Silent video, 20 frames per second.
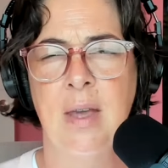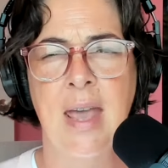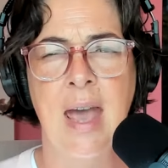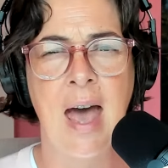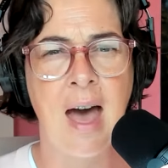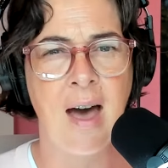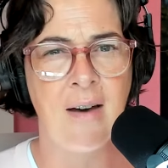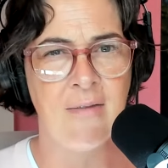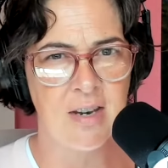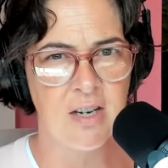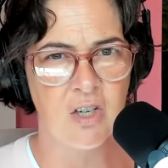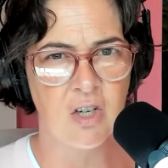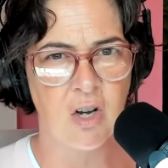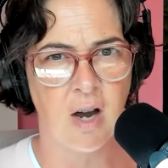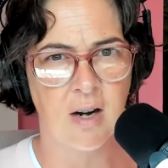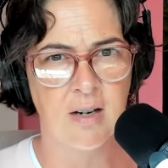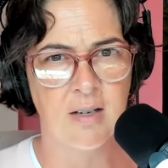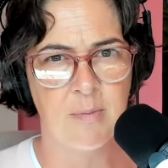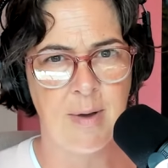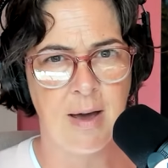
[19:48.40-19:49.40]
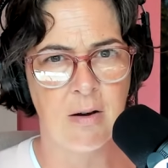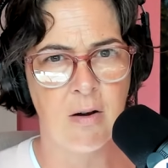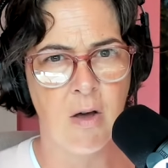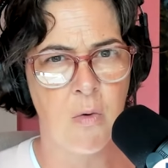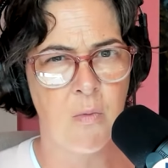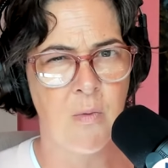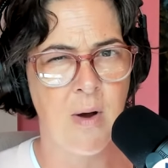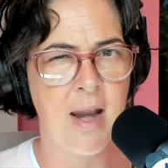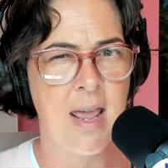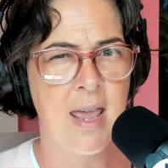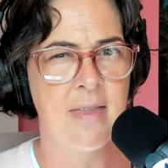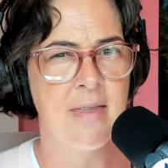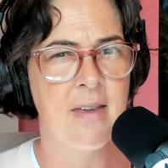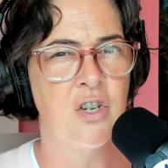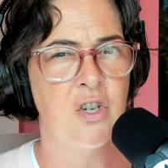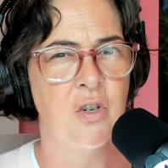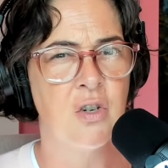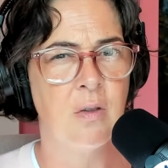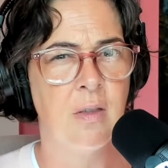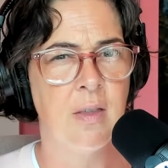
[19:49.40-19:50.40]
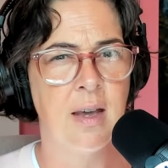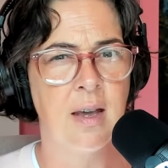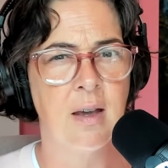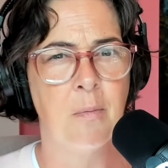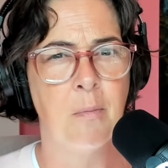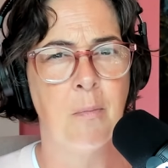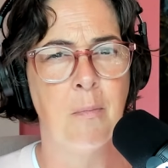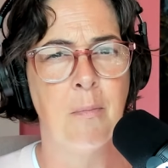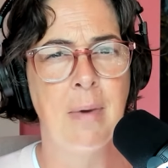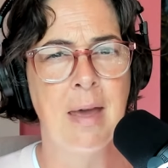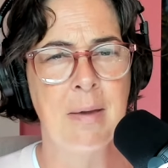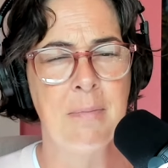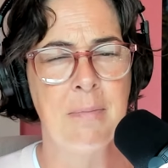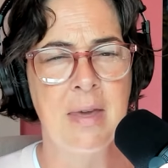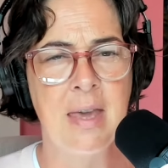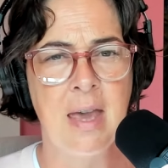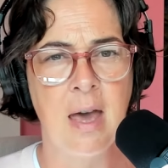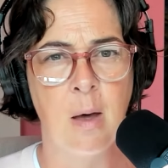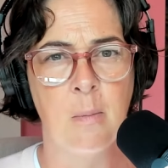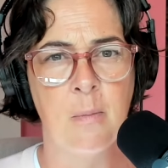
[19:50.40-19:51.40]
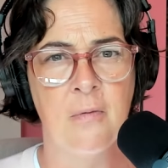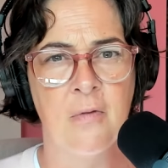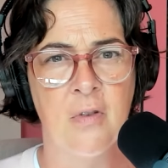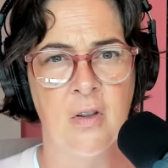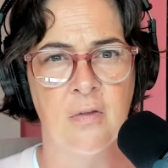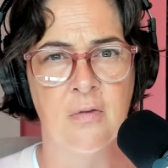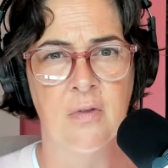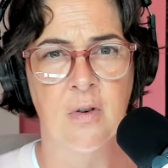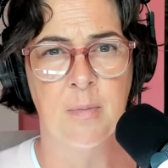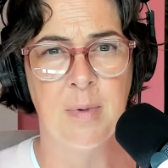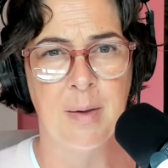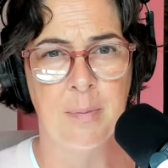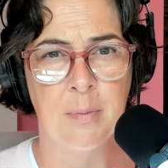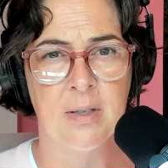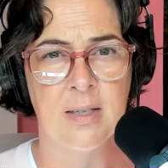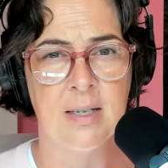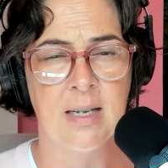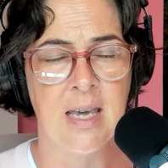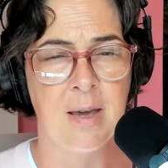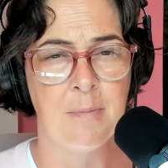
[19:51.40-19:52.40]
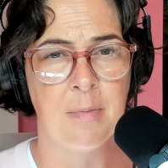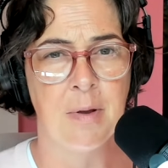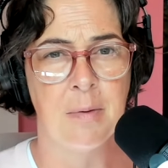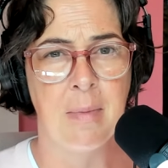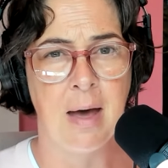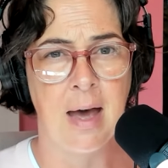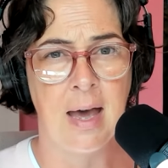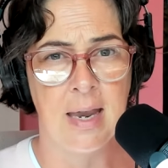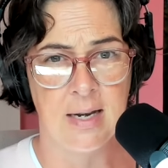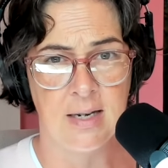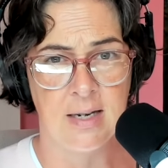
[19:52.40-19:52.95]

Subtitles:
that we haven't talked about already that you think might be helpful for people to keep in